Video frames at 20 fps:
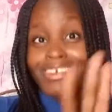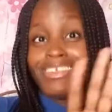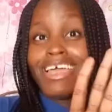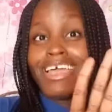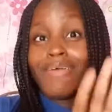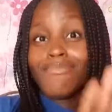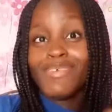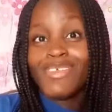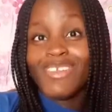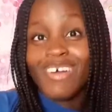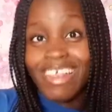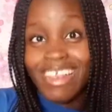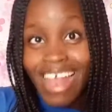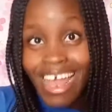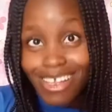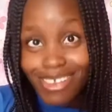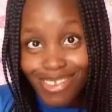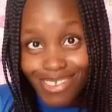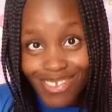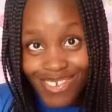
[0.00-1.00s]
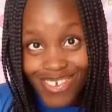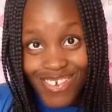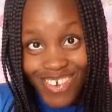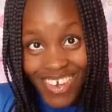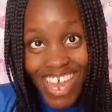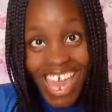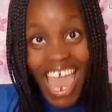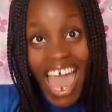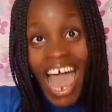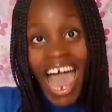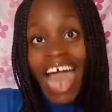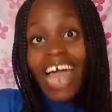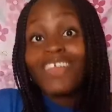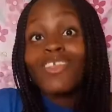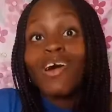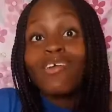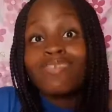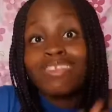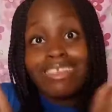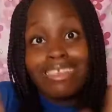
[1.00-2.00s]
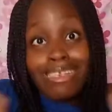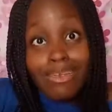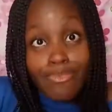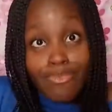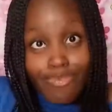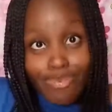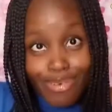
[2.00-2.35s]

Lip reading: Let me not lie to you. I love sleep.